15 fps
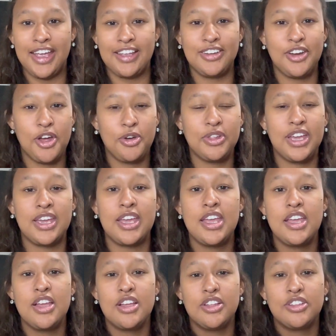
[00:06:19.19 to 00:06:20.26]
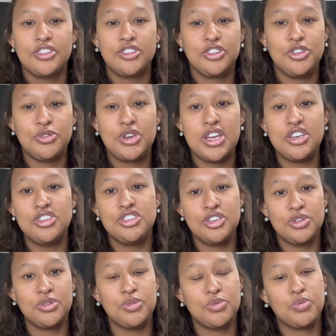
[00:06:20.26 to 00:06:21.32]
You know, like, you can
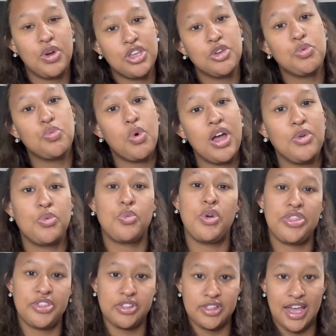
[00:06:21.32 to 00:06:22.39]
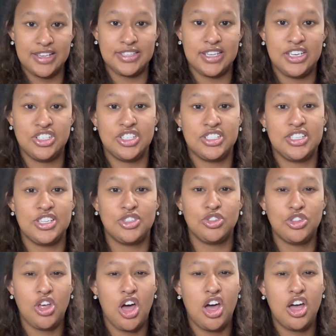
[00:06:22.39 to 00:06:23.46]
do what you want with the lesson, just as
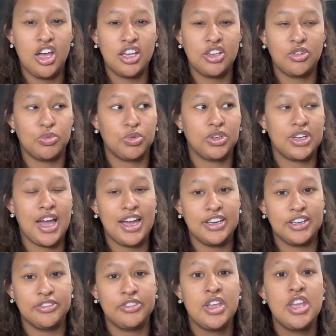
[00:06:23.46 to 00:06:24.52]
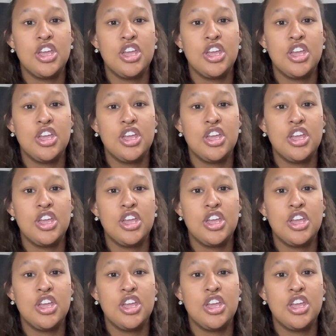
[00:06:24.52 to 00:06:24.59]
long, well, kind of.